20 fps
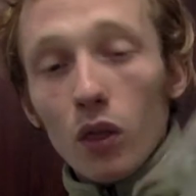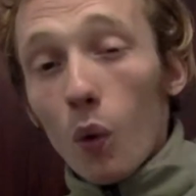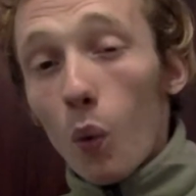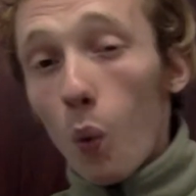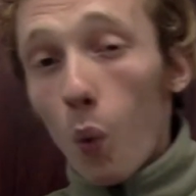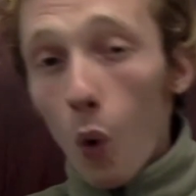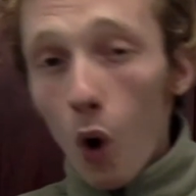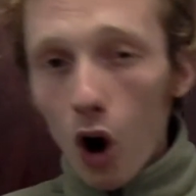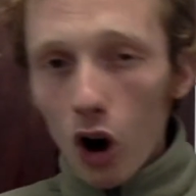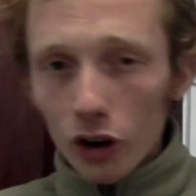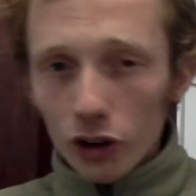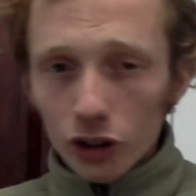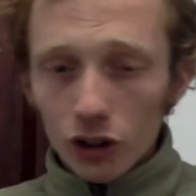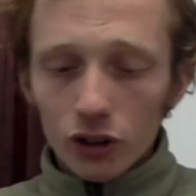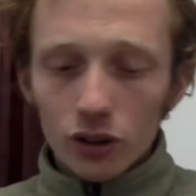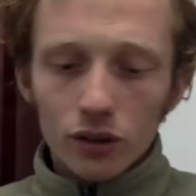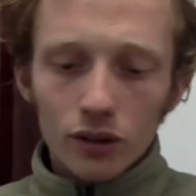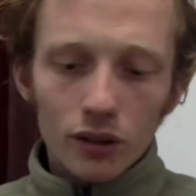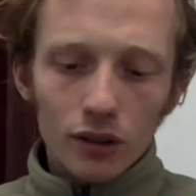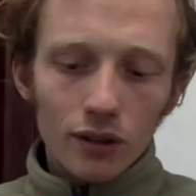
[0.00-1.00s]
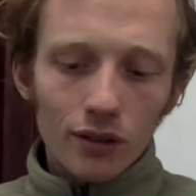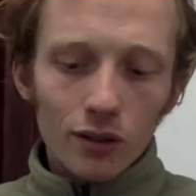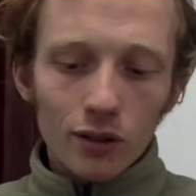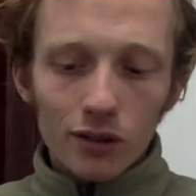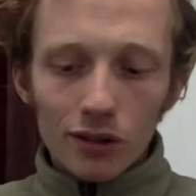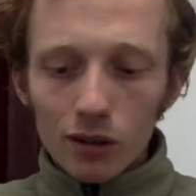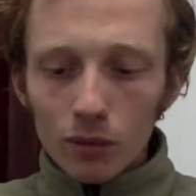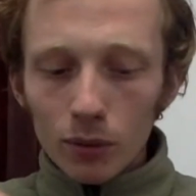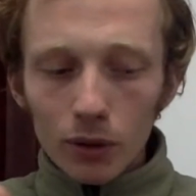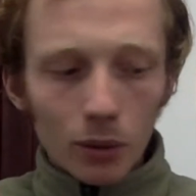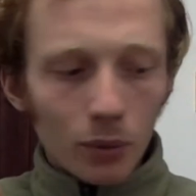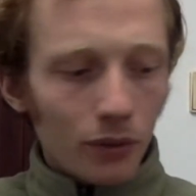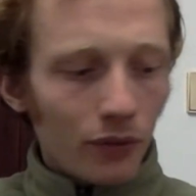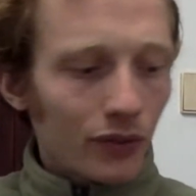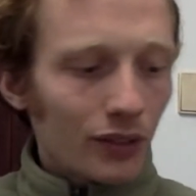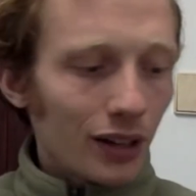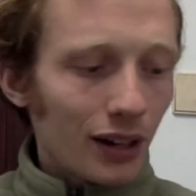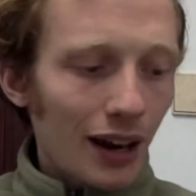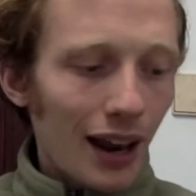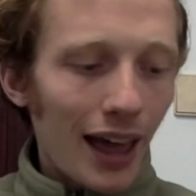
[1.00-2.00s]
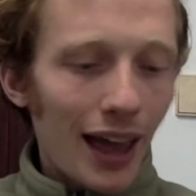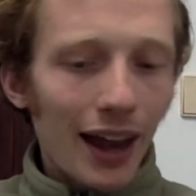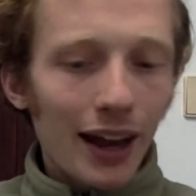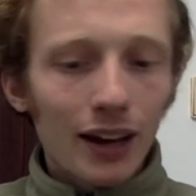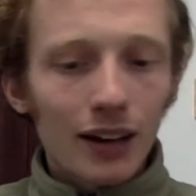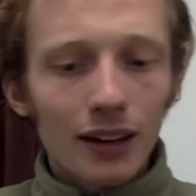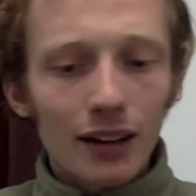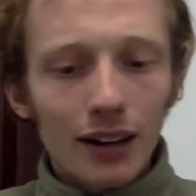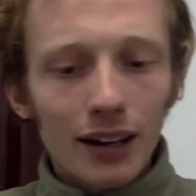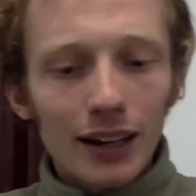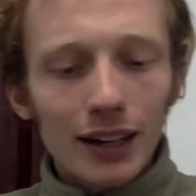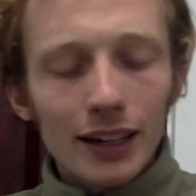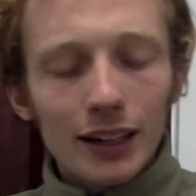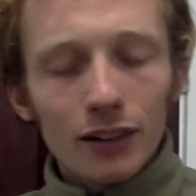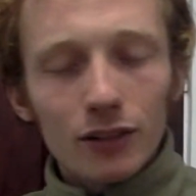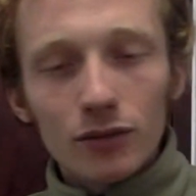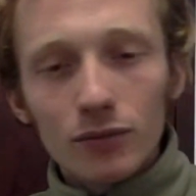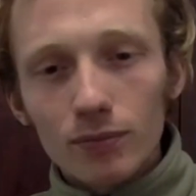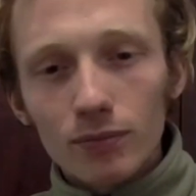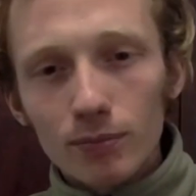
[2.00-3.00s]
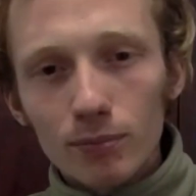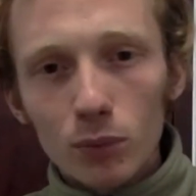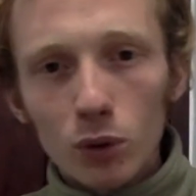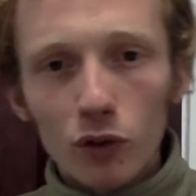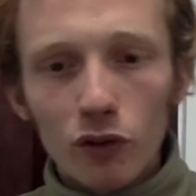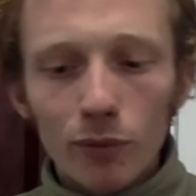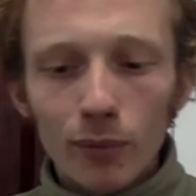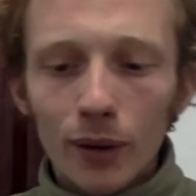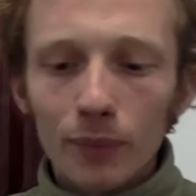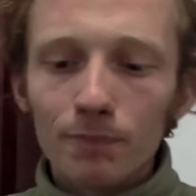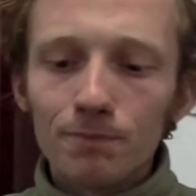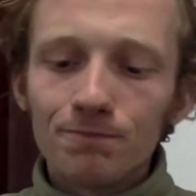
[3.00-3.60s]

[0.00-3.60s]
water, and so there's a little bit of delay in heat movement.